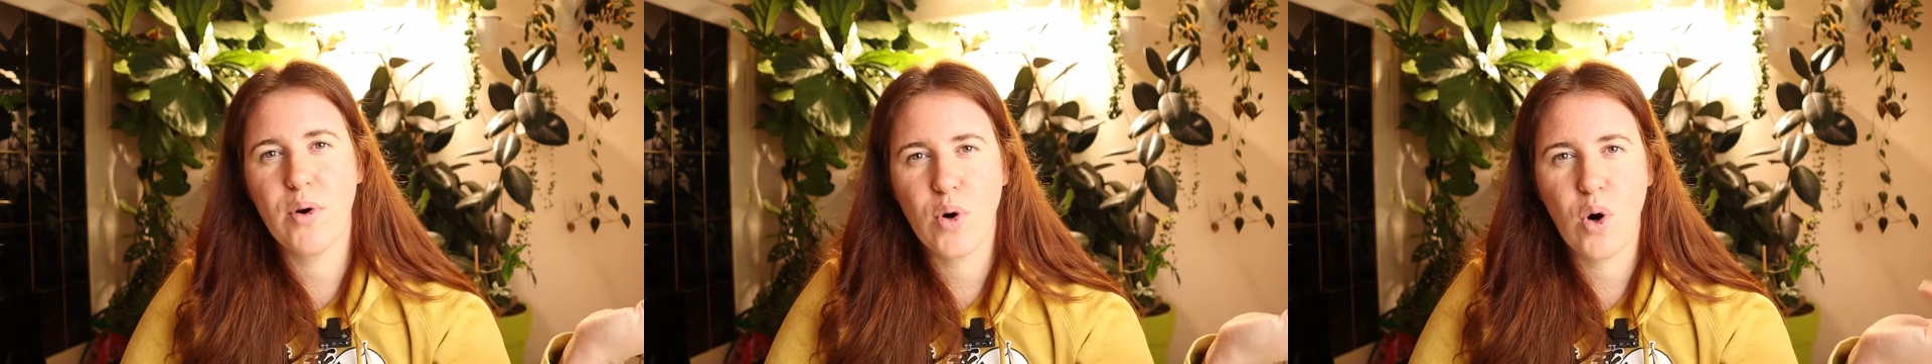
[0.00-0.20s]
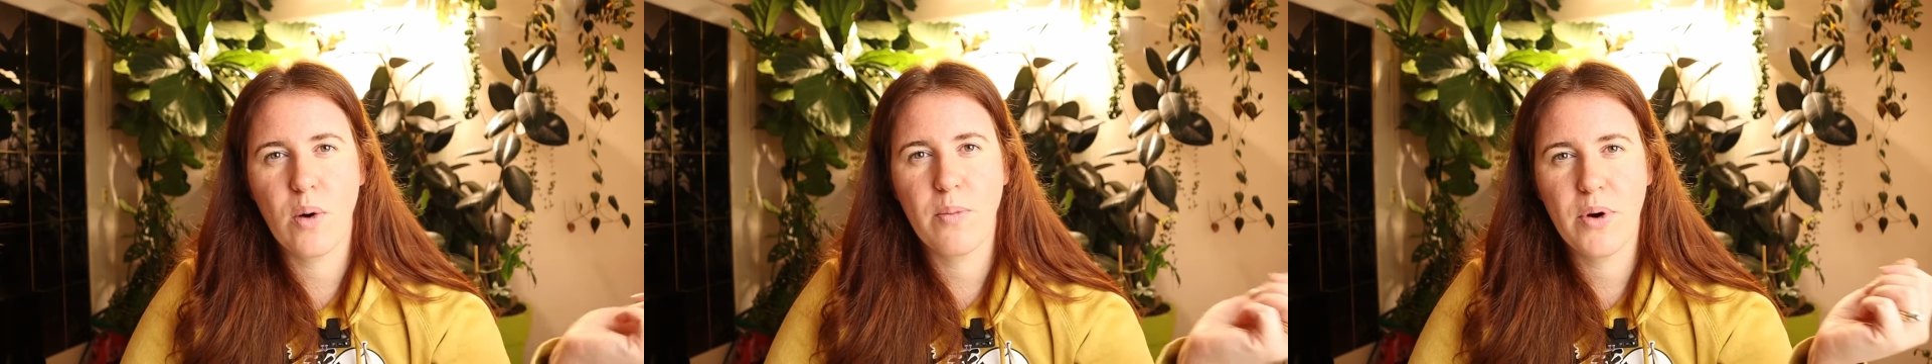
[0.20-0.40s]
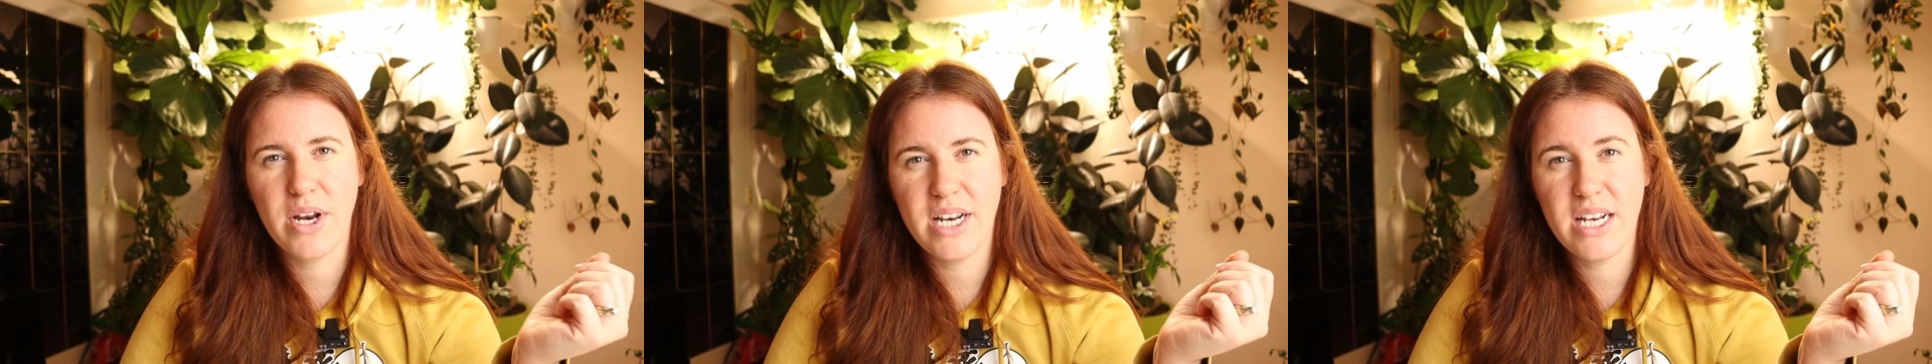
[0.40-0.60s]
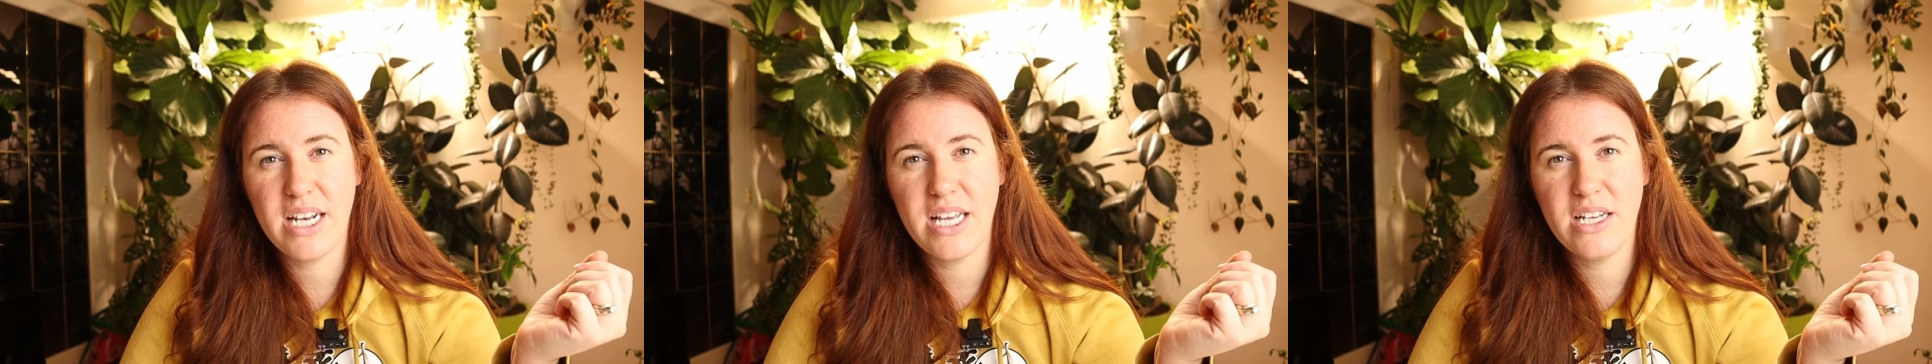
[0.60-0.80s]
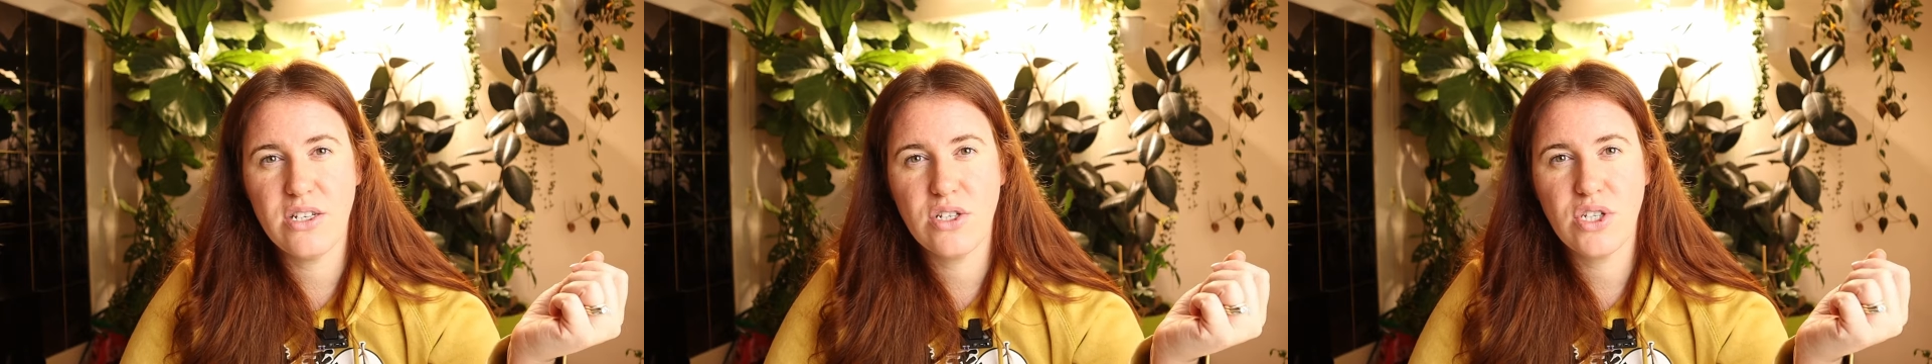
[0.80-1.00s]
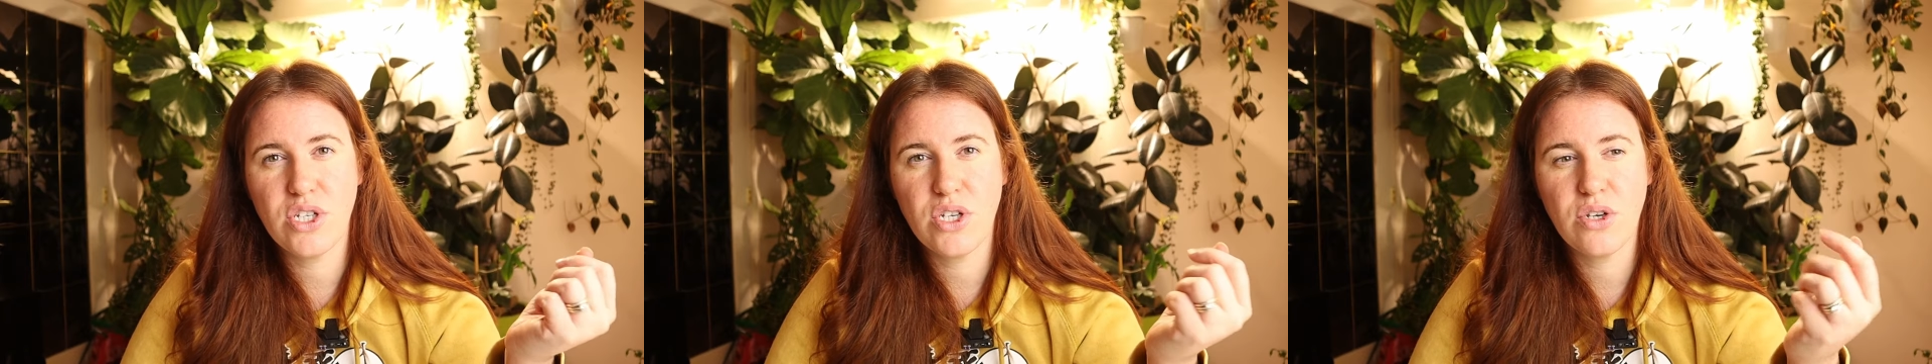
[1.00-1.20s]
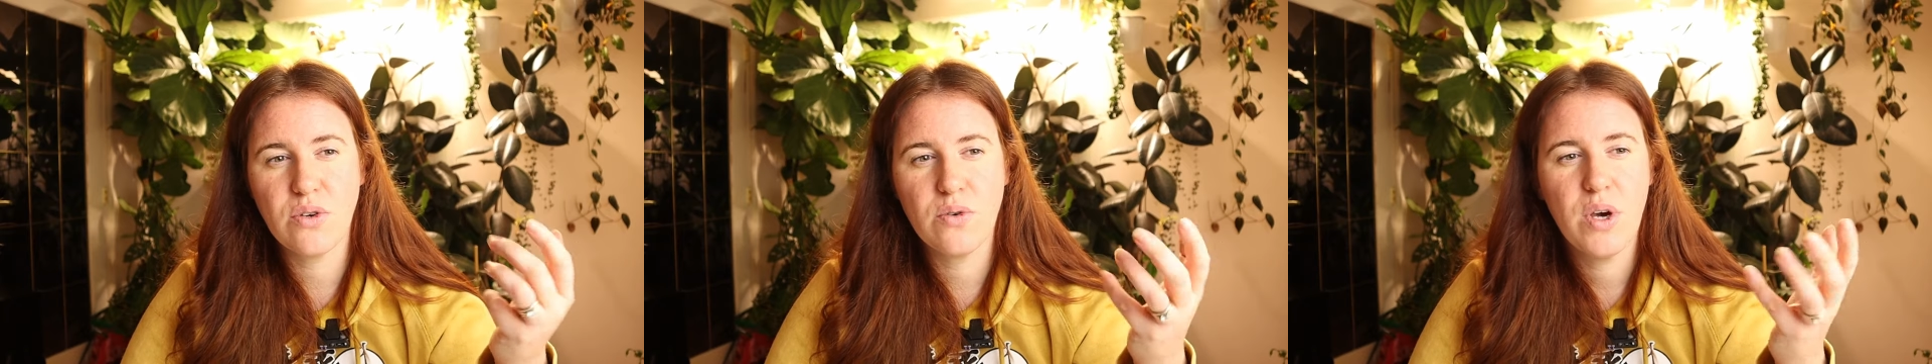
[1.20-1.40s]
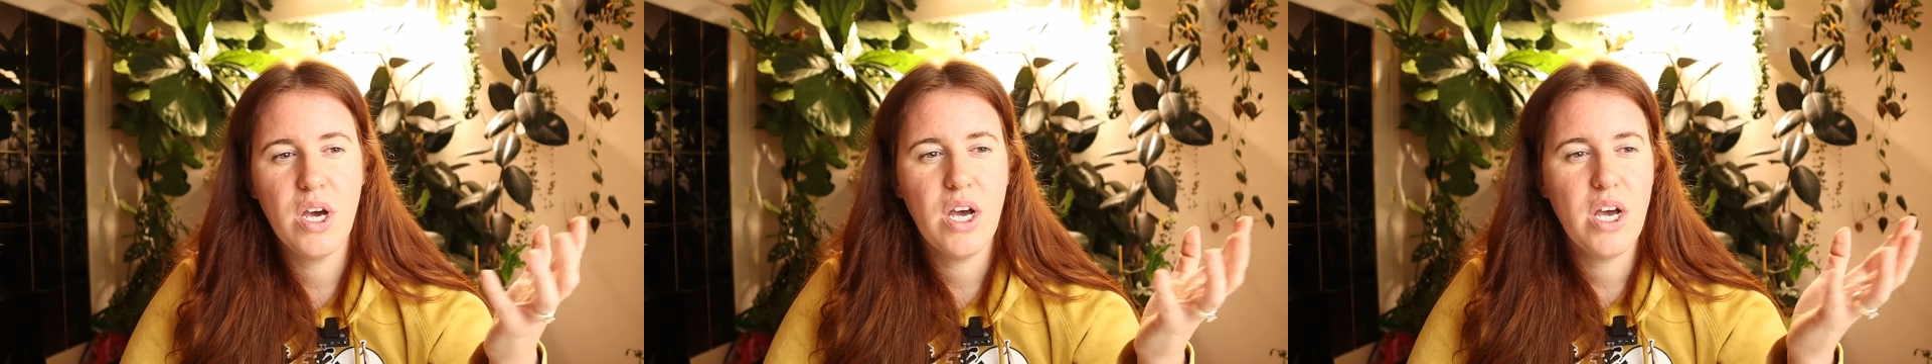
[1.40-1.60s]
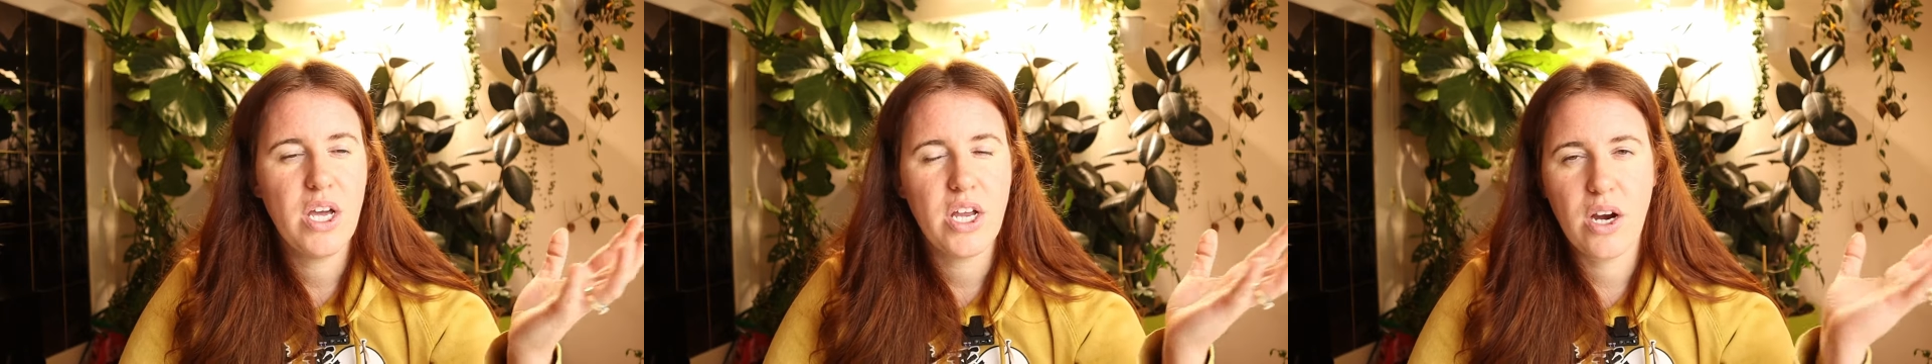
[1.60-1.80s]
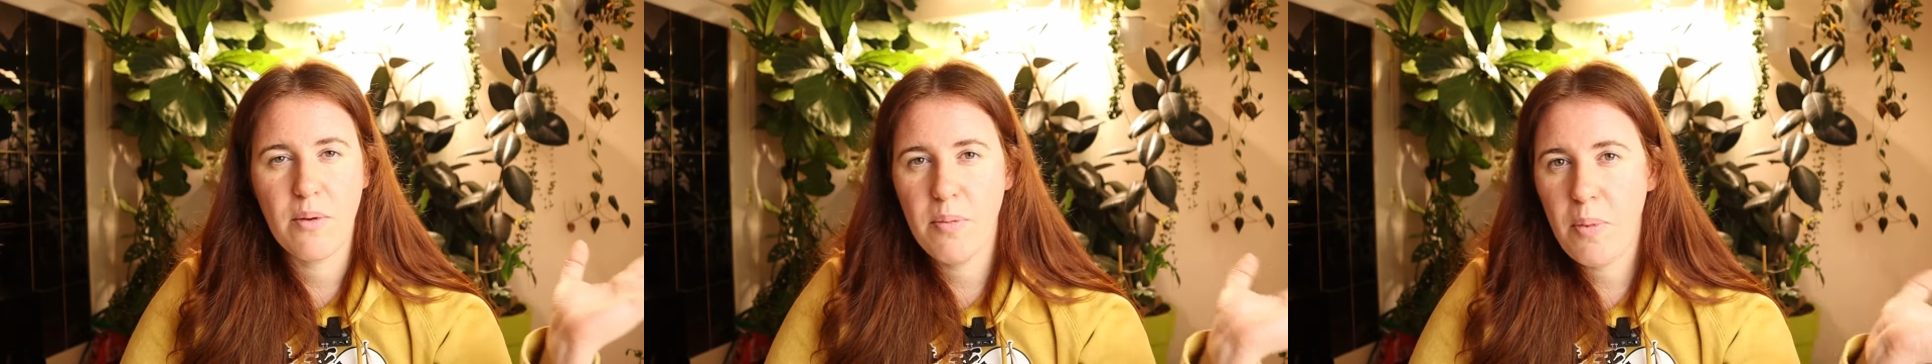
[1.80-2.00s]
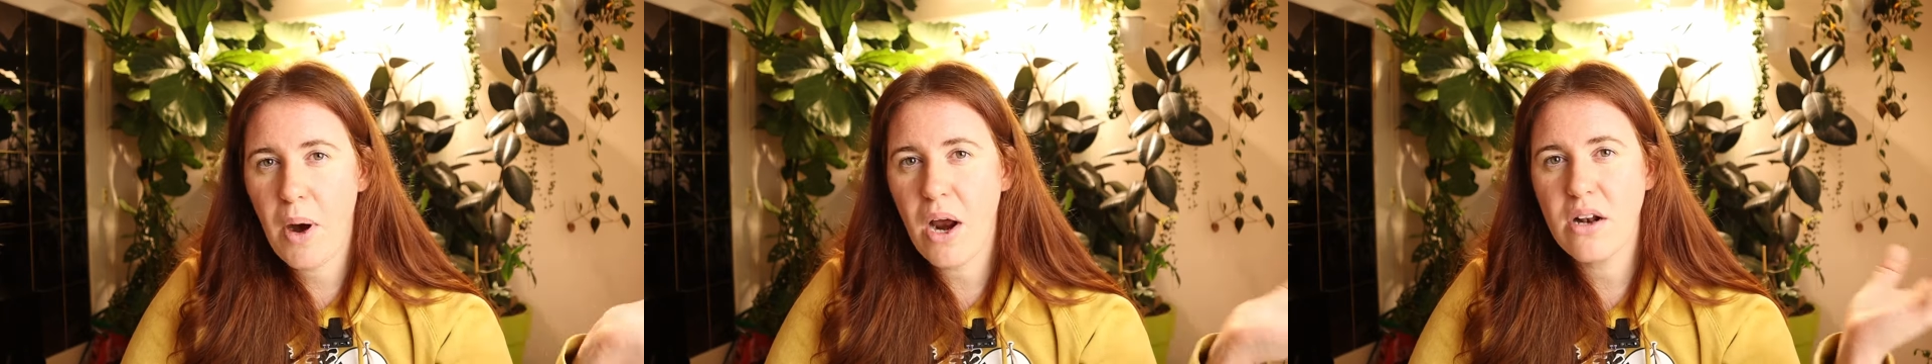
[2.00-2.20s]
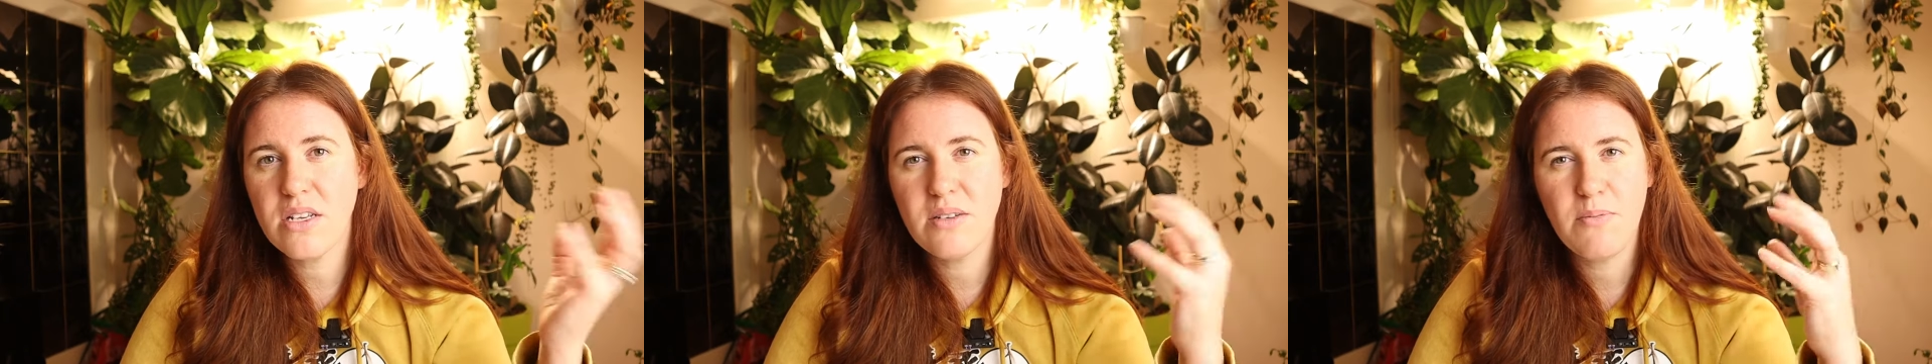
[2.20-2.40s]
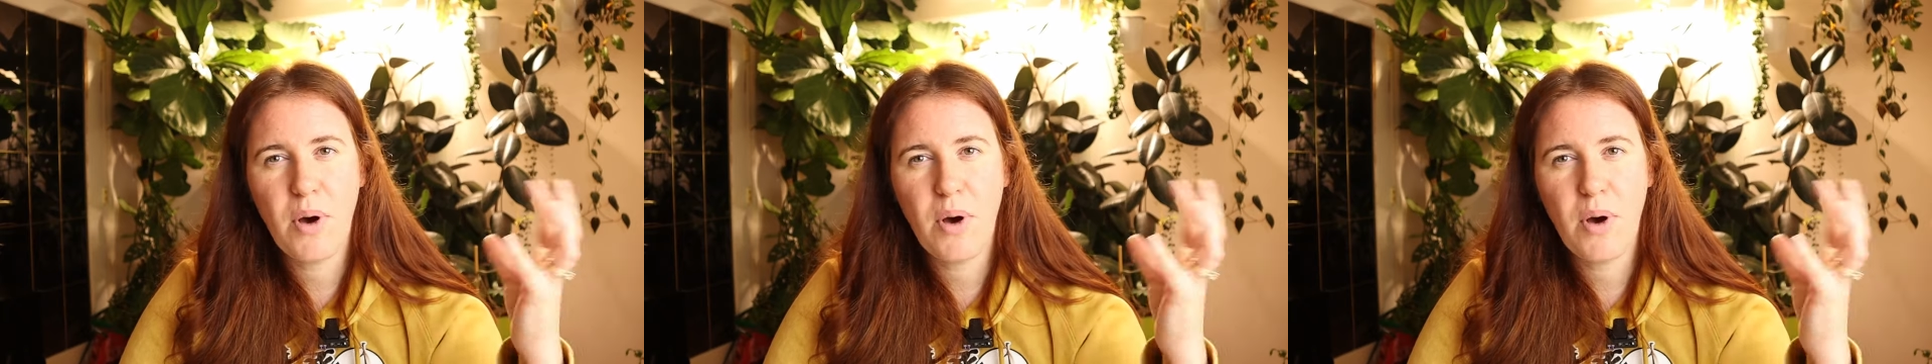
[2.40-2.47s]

incorporated into your pot,